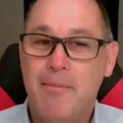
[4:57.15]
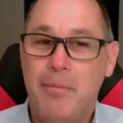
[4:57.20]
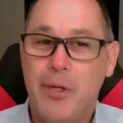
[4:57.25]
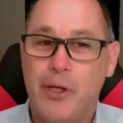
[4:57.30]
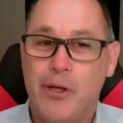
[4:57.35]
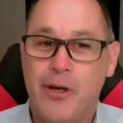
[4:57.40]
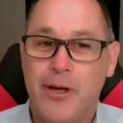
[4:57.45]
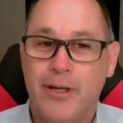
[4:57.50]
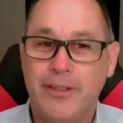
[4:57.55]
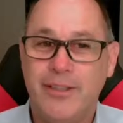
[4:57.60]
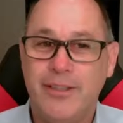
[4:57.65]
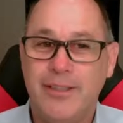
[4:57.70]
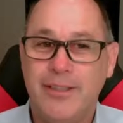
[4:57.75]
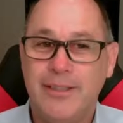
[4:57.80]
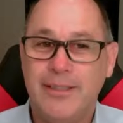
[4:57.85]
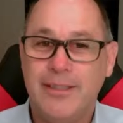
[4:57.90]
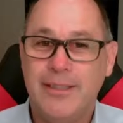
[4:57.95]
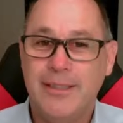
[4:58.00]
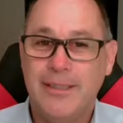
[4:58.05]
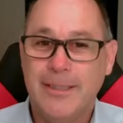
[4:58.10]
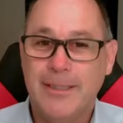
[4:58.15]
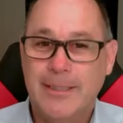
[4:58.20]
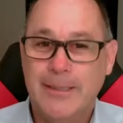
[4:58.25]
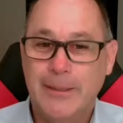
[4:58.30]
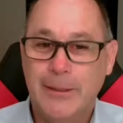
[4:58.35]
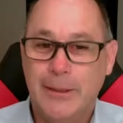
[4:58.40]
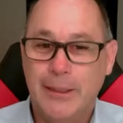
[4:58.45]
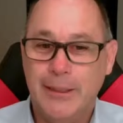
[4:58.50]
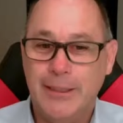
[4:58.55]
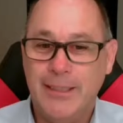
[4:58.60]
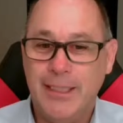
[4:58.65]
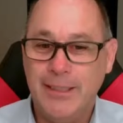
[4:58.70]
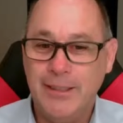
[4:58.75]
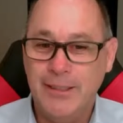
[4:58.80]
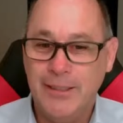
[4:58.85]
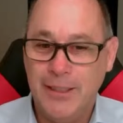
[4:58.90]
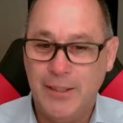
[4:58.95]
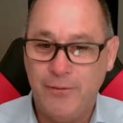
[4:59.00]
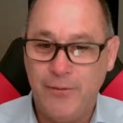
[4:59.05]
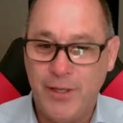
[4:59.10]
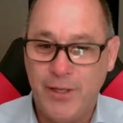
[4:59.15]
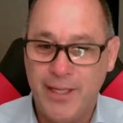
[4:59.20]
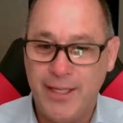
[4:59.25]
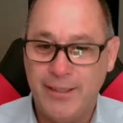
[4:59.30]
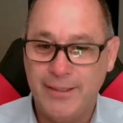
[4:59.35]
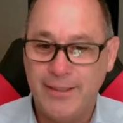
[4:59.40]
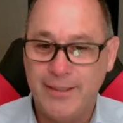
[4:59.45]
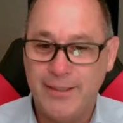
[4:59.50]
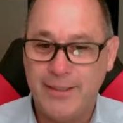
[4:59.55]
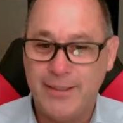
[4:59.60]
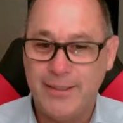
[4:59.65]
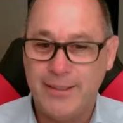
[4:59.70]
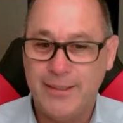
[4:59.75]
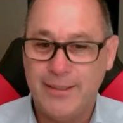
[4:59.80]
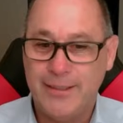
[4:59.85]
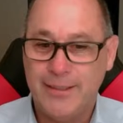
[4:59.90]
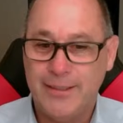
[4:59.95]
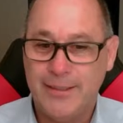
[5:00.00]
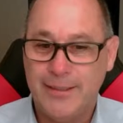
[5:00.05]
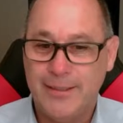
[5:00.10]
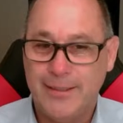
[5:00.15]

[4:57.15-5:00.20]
because the significance